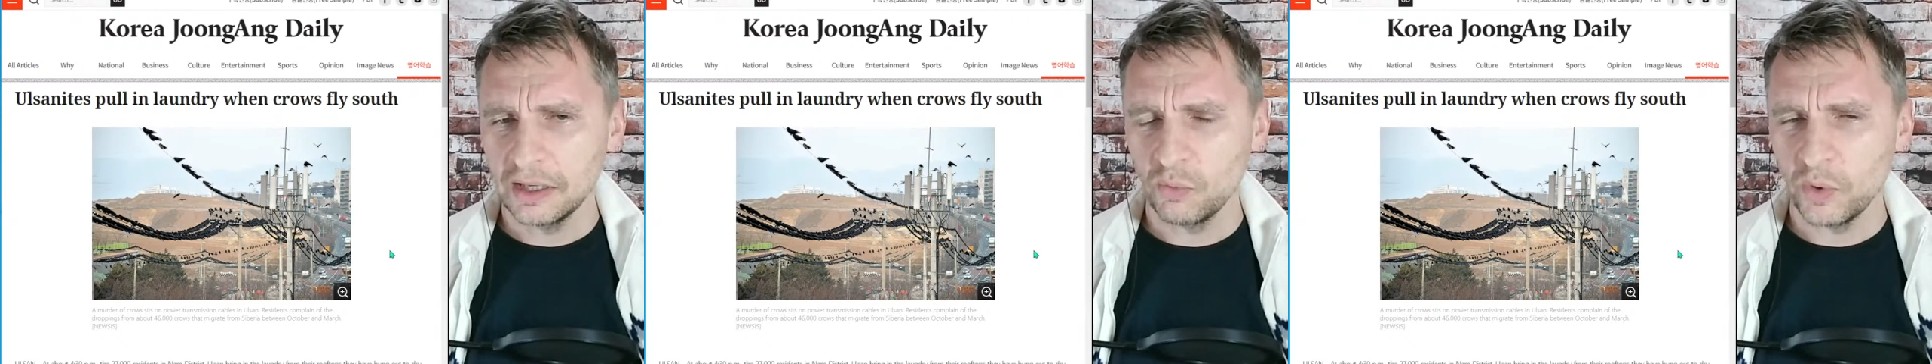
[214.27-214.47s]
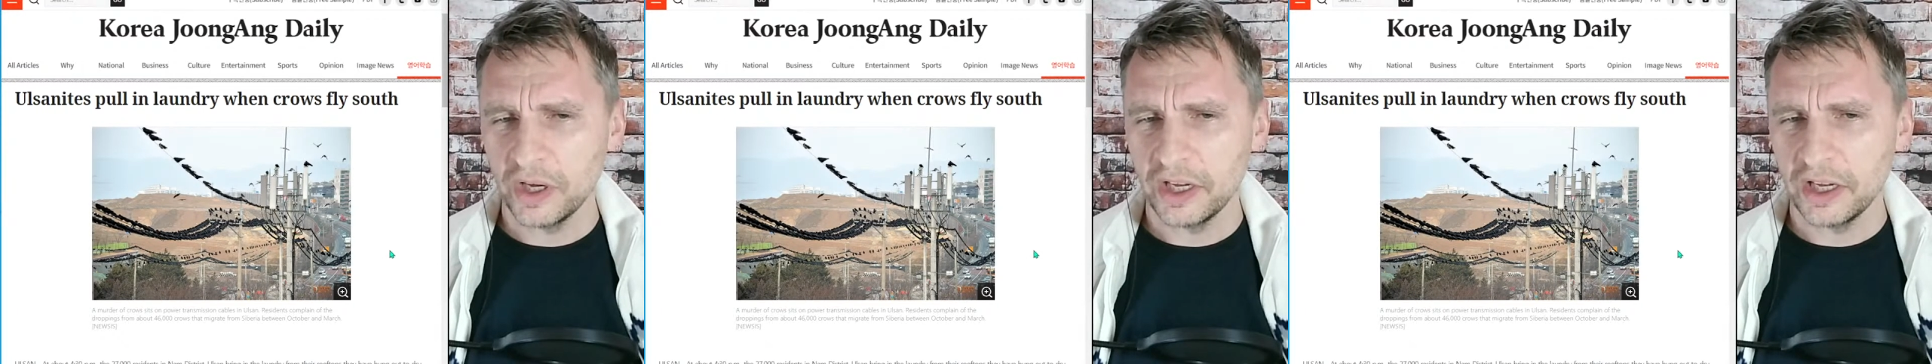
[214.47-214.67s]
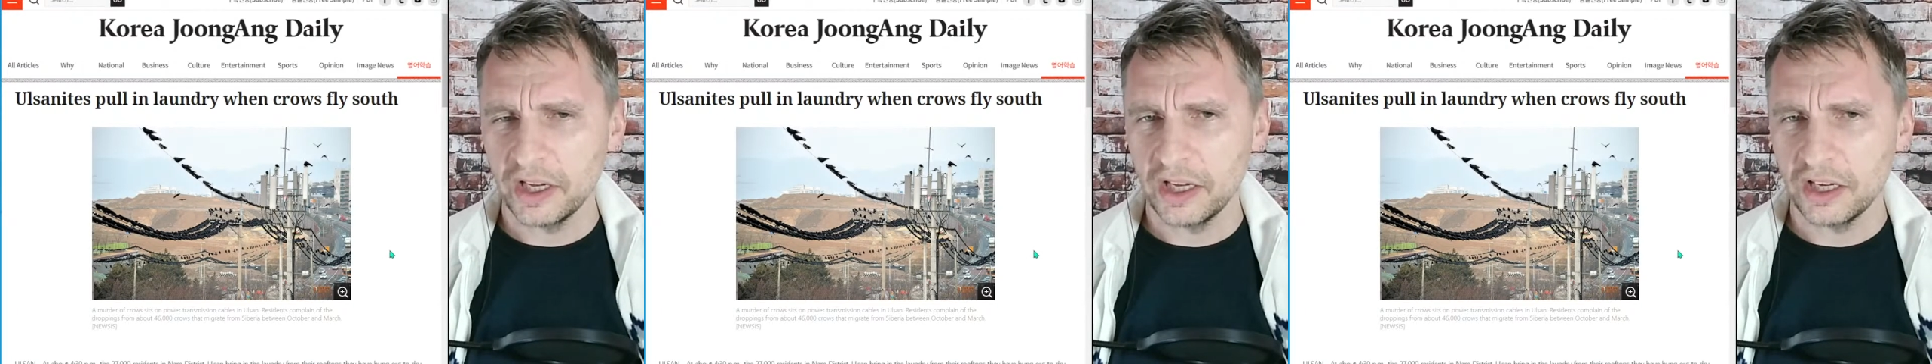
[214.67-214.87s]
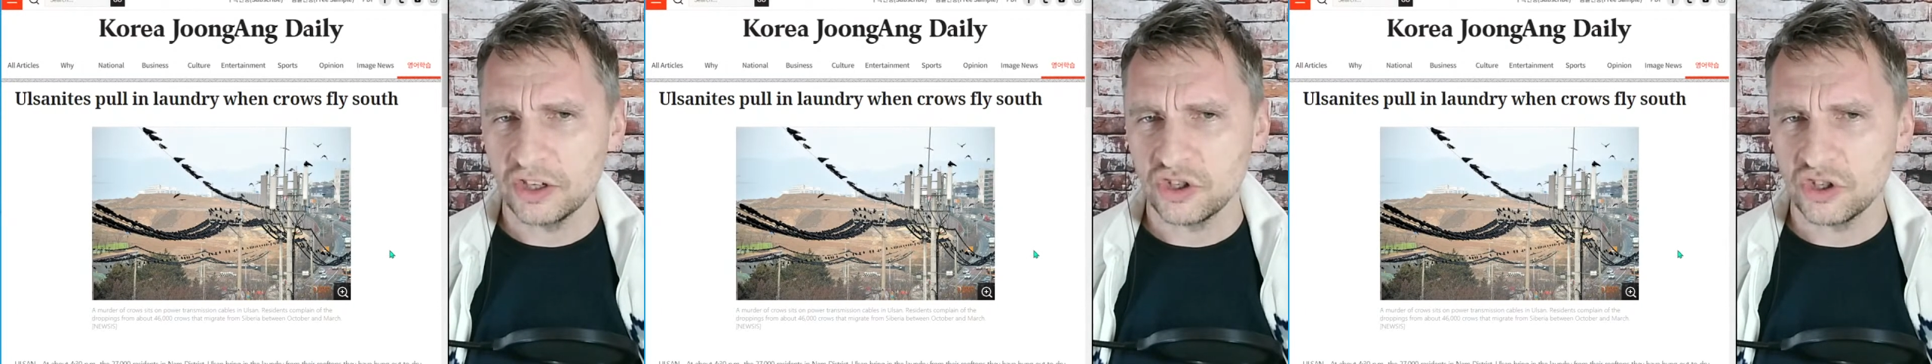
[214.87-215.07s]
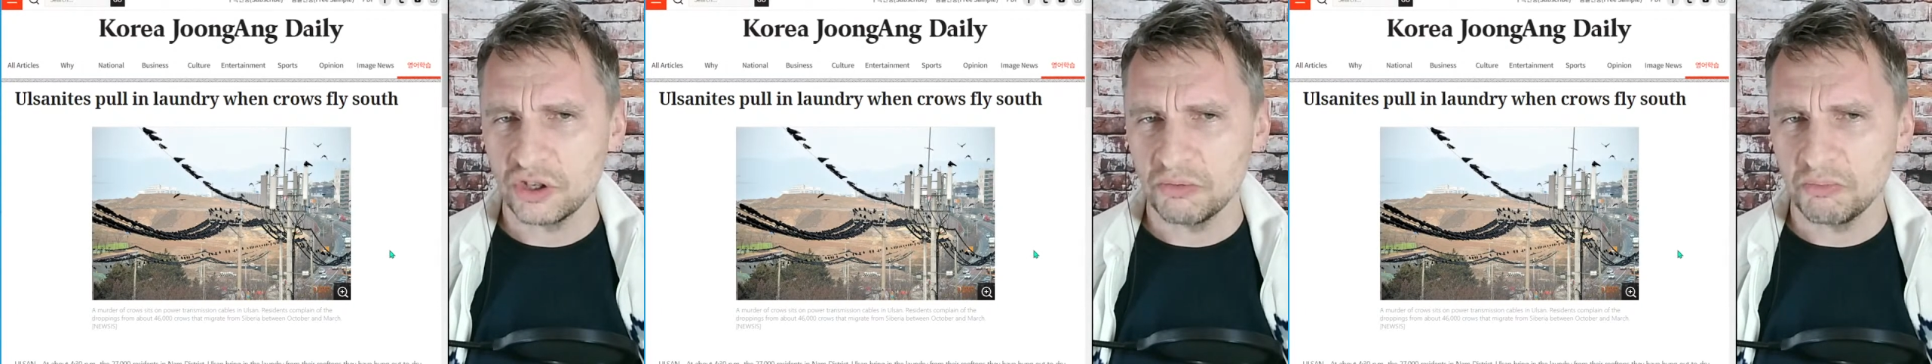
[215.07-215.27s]

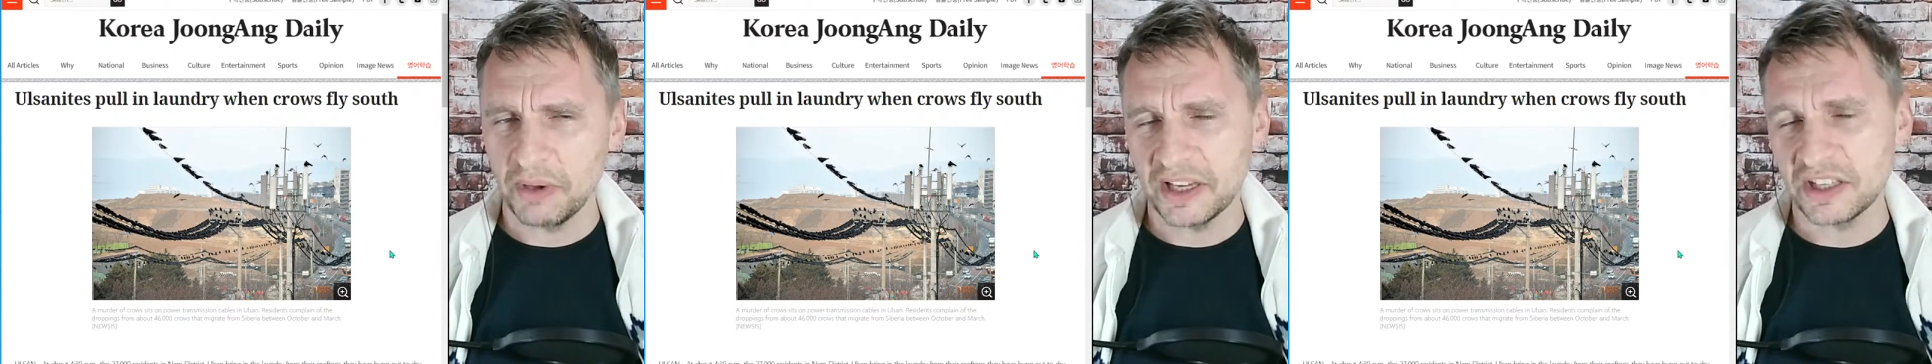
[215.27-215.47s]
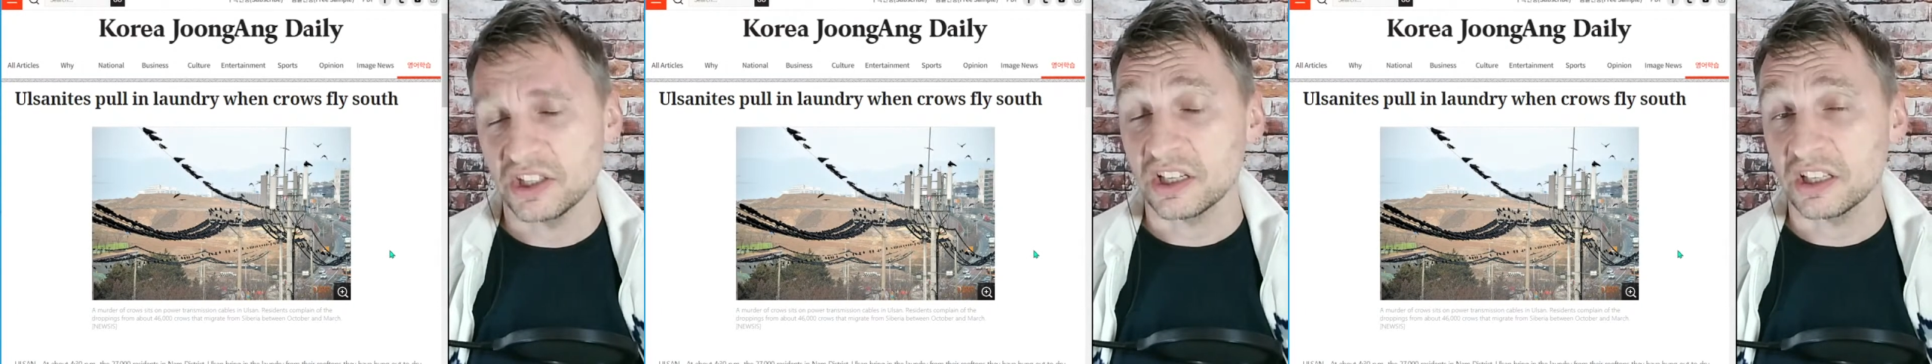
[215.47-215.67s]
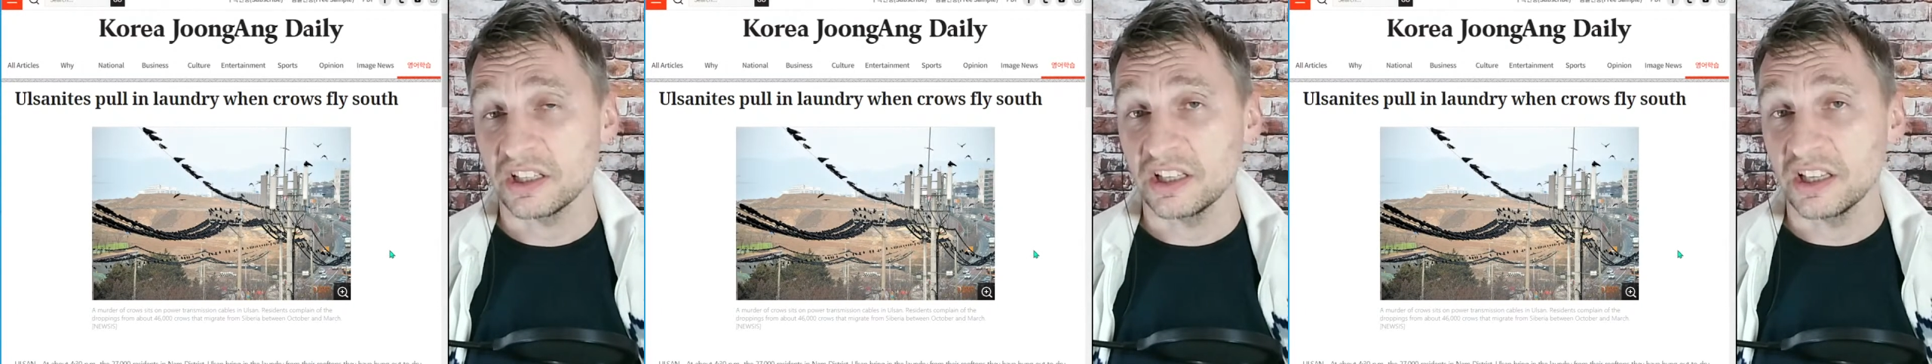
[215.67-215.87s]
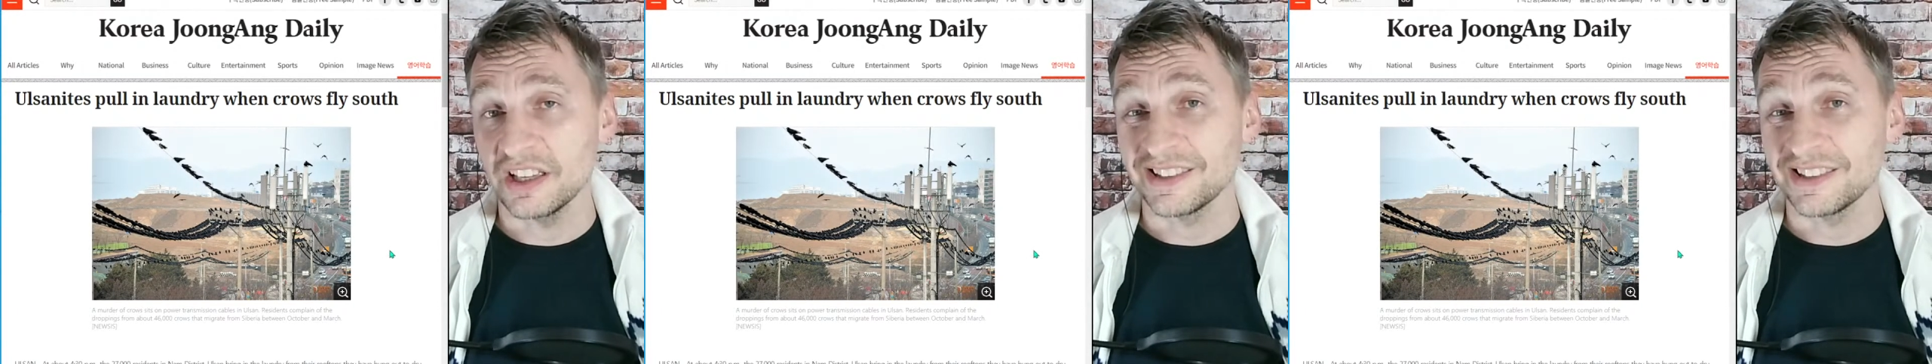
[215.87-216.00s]
which basically